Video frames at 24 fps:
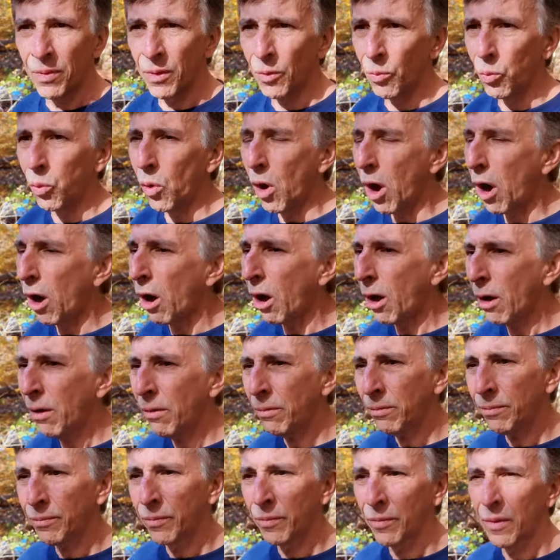the raw,
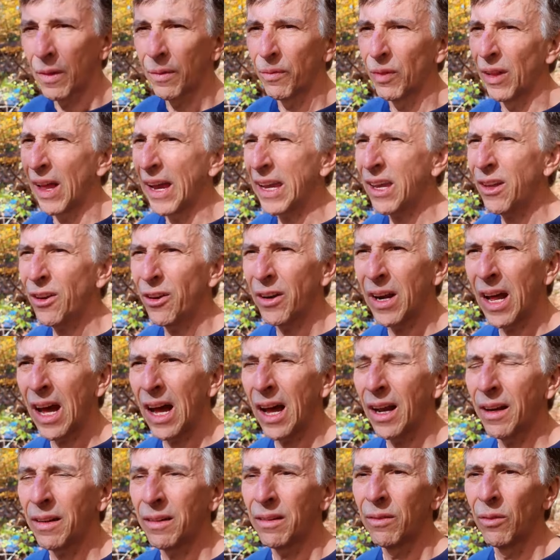like it or
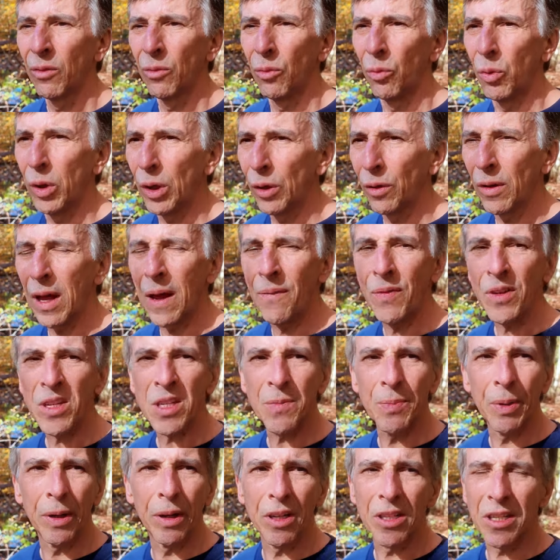not, real life
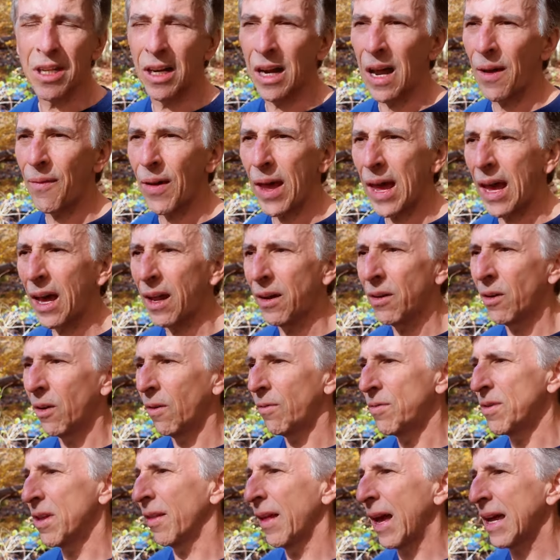experience that I've had
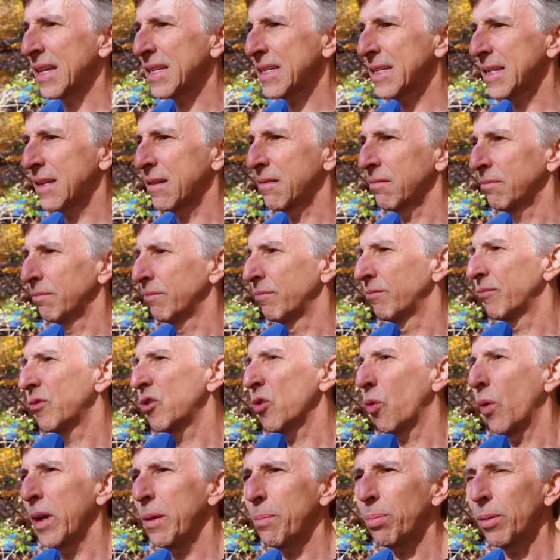over the last
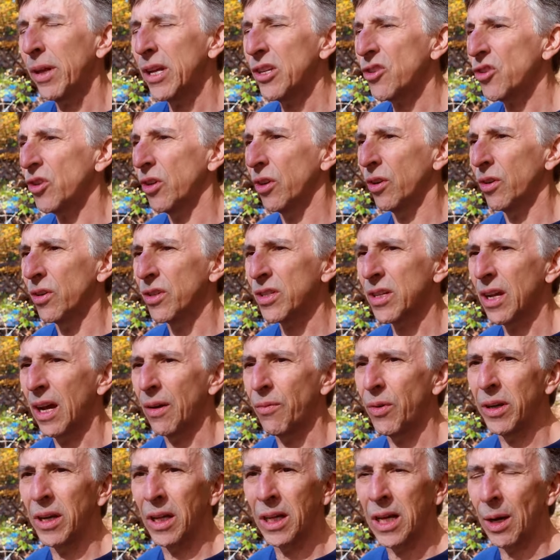20 plus years.
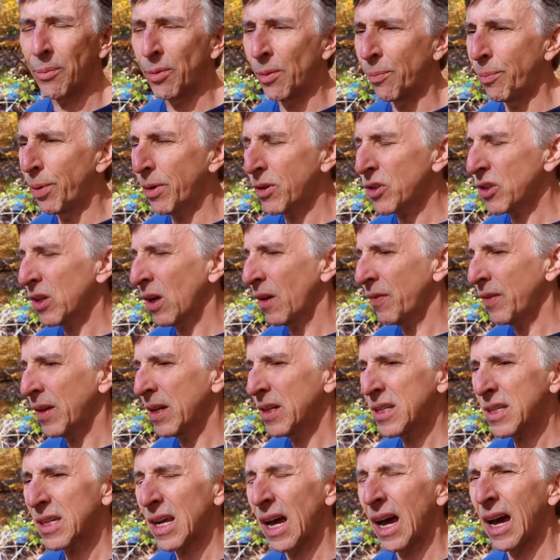I've written a couple books on
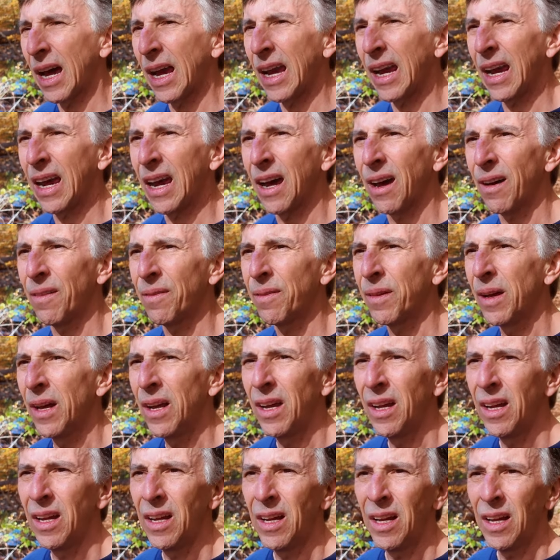this. I have
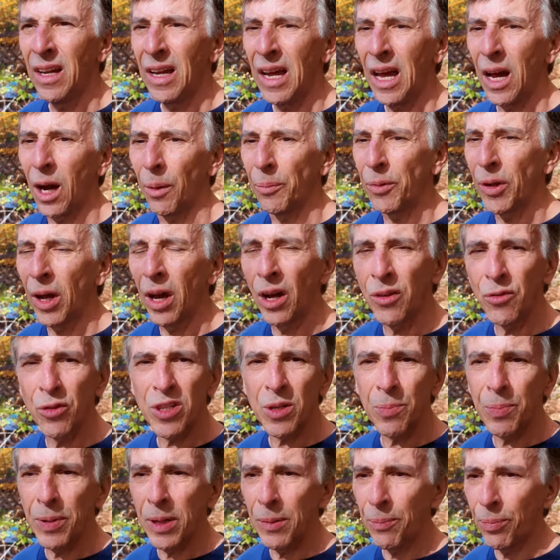helped
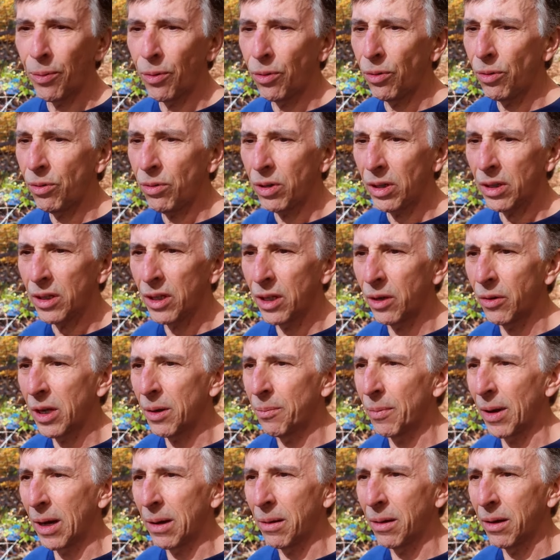hundreds of people, you know,
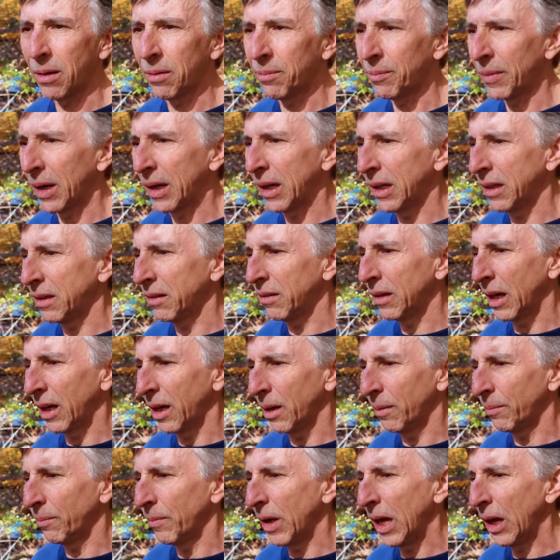in my
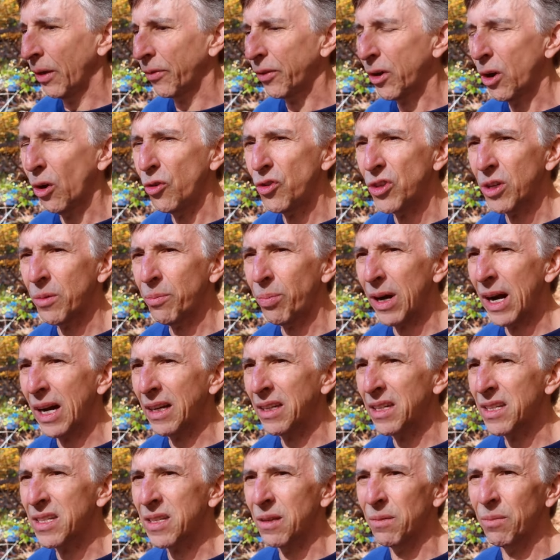health coaching
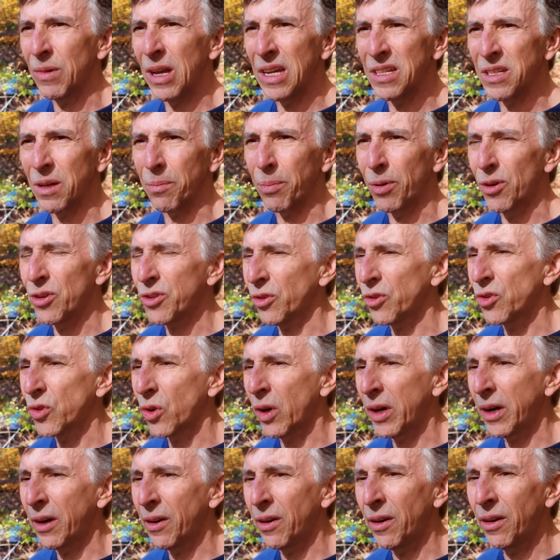practice and as a personal
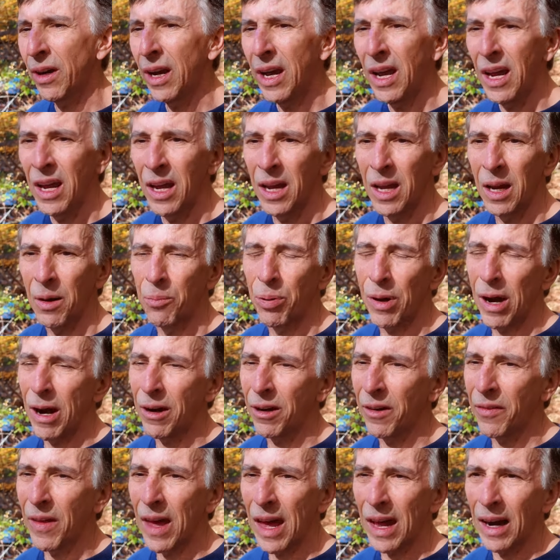trainer. And
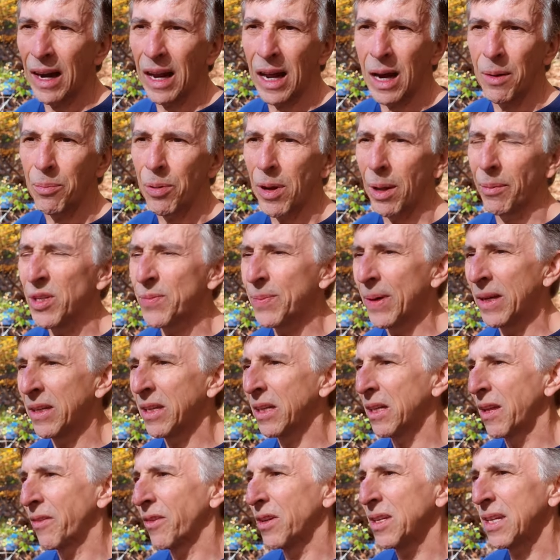prior to that, I probably
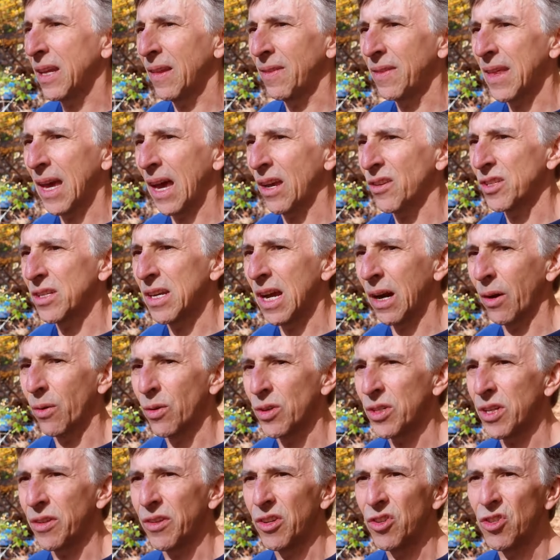spent another 10,000
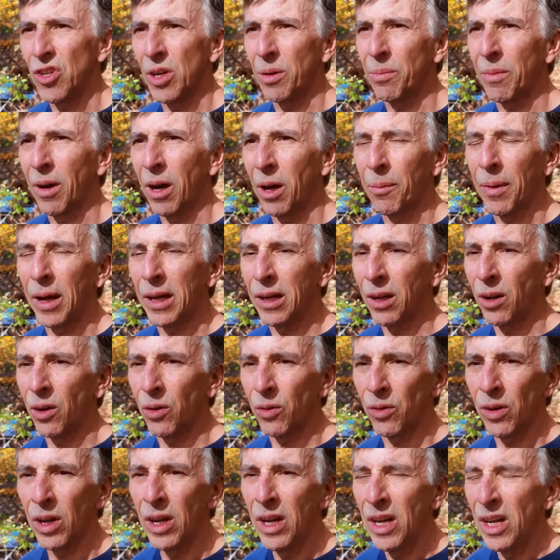hours in the gym on my
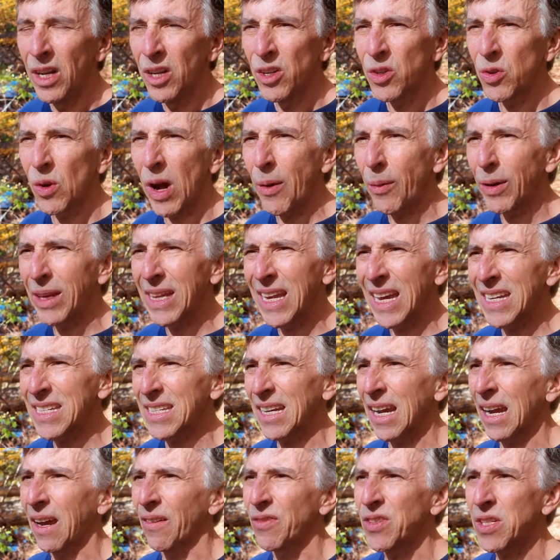own. So I would
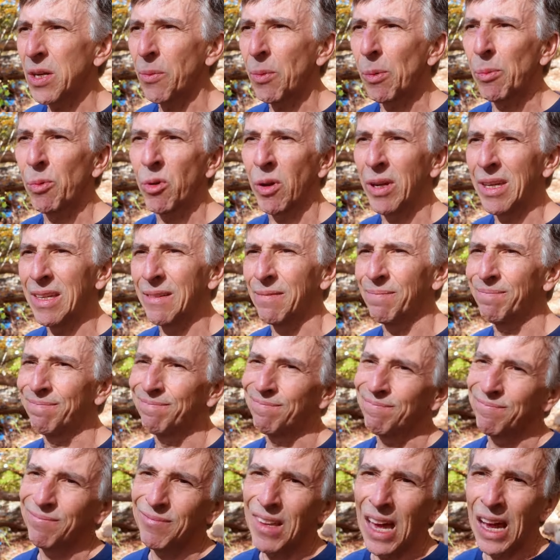guess I have somewhere between,
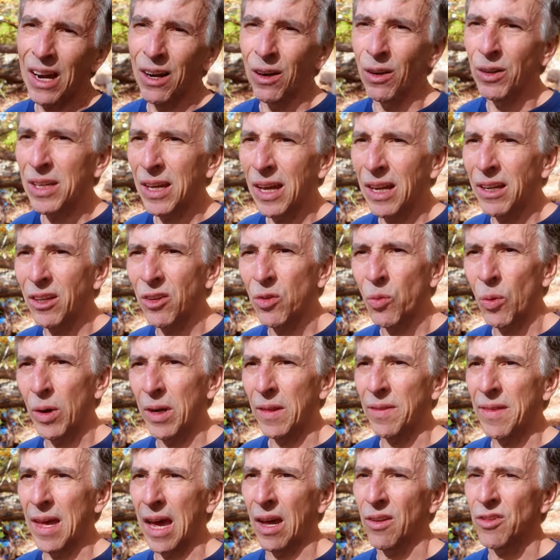10 and
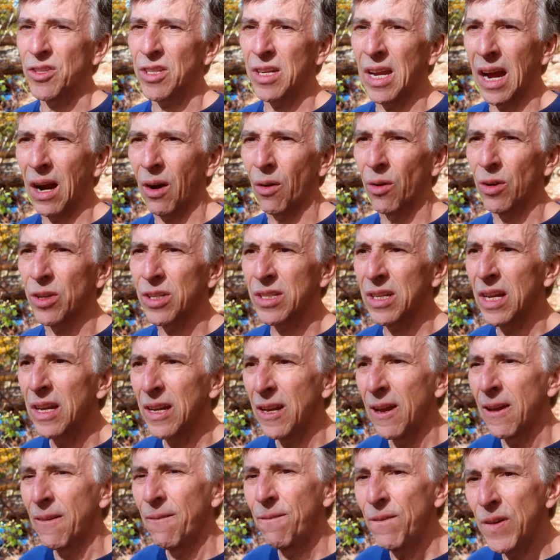20,000 hours
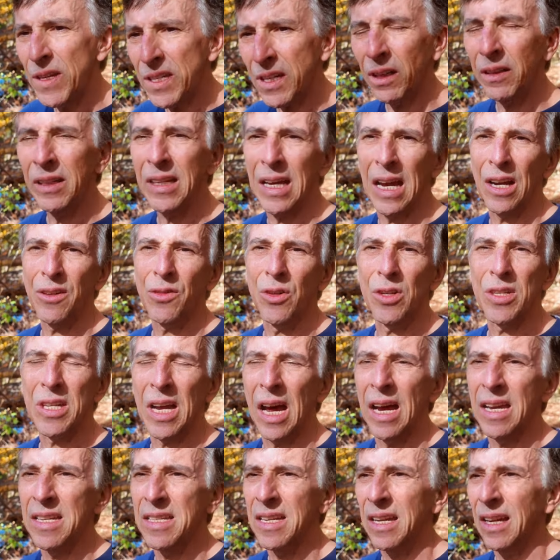physically
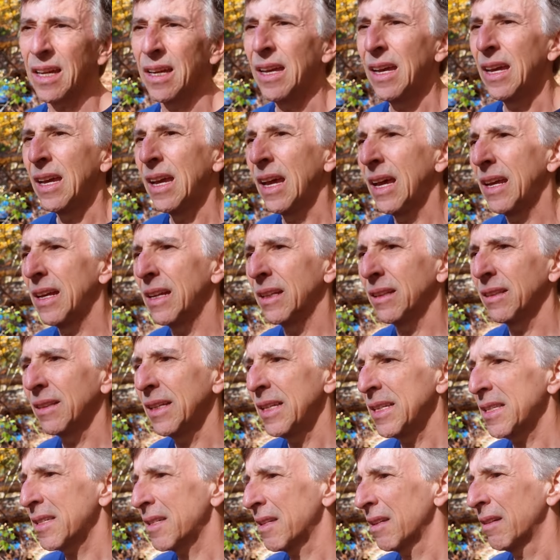exercising and at
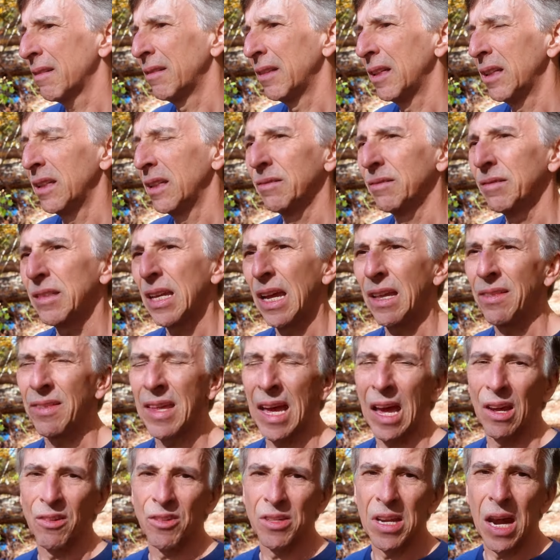least
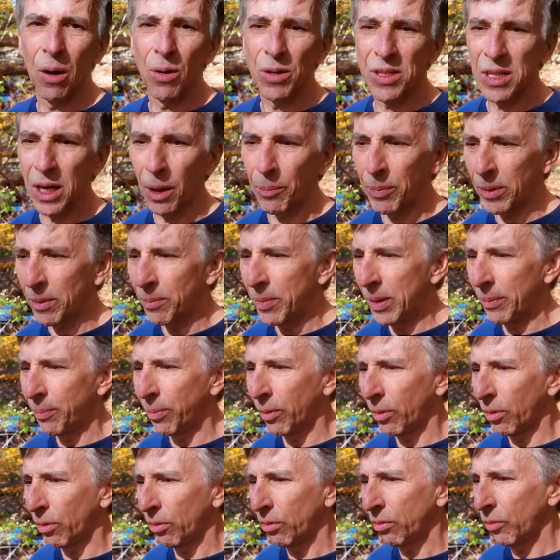10,000 hours helping
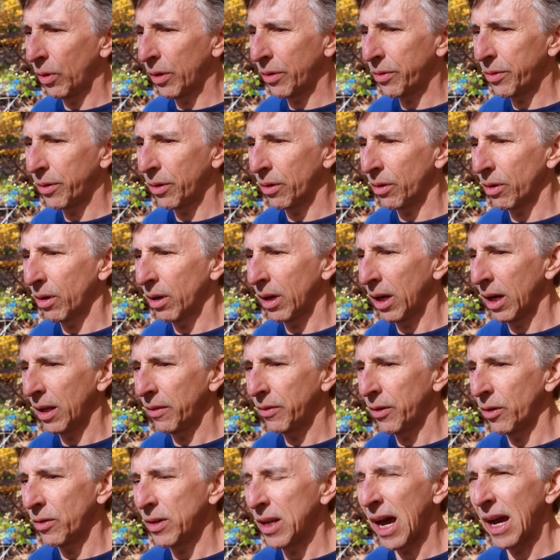people with
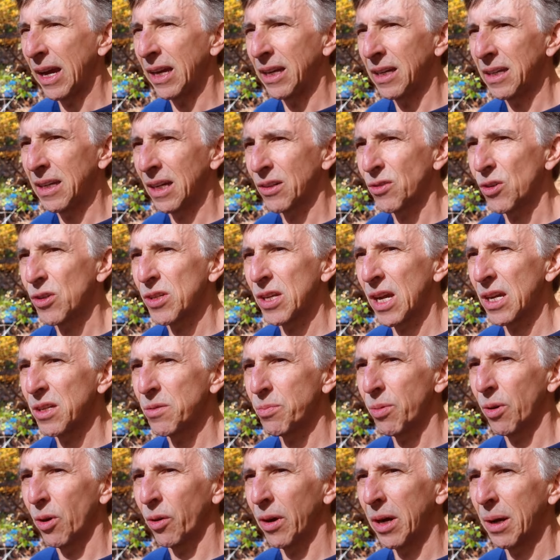their diet and
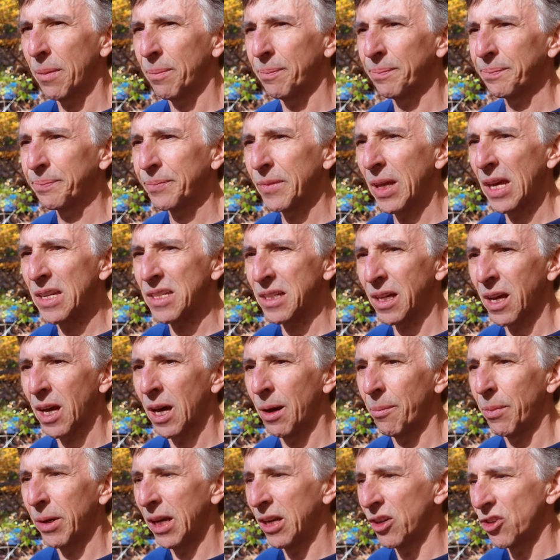exercise program as a
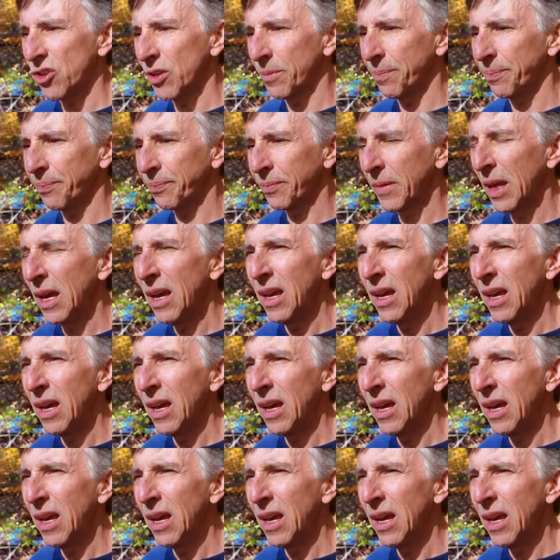combination.